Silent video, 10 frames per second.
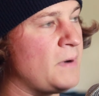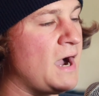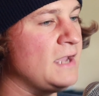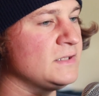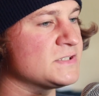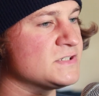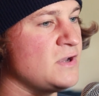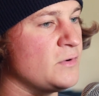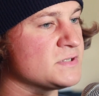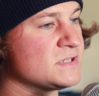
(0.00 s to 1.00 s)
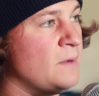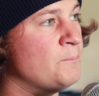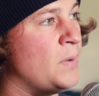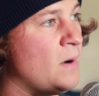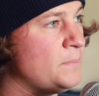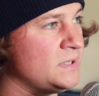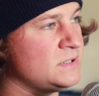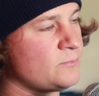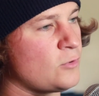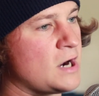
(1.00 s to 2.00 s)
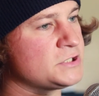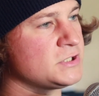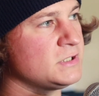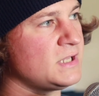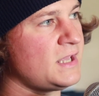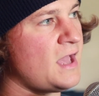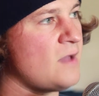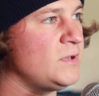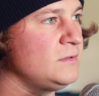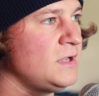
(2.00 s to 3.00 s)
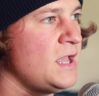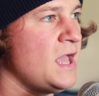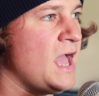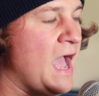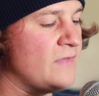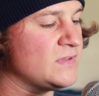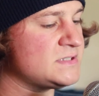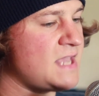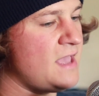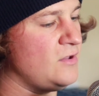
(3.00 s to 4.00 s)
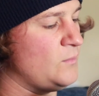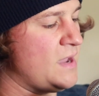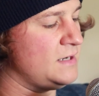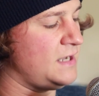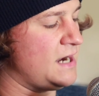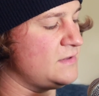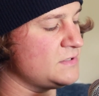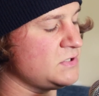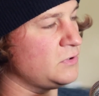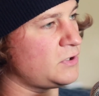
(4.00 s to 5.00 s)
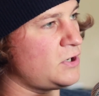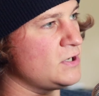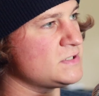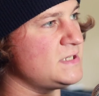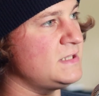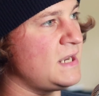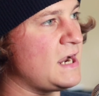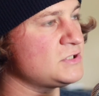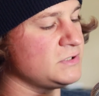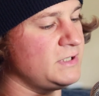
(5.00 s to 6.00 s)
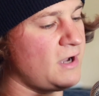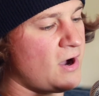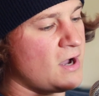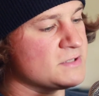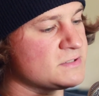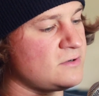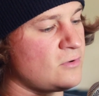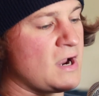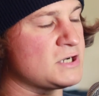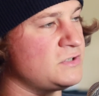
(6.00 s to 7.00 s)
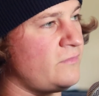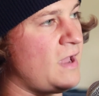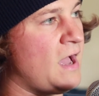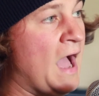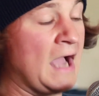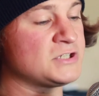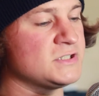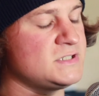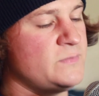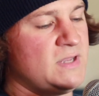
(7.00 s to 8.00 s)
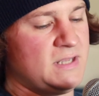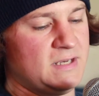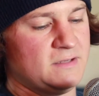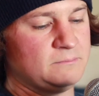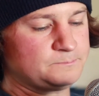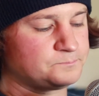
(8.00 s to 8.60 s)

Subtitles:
pilots noticed a bump in the pressure in the cabin, and the tail made kind of this little curtsy that actually caused corrective action to be needed.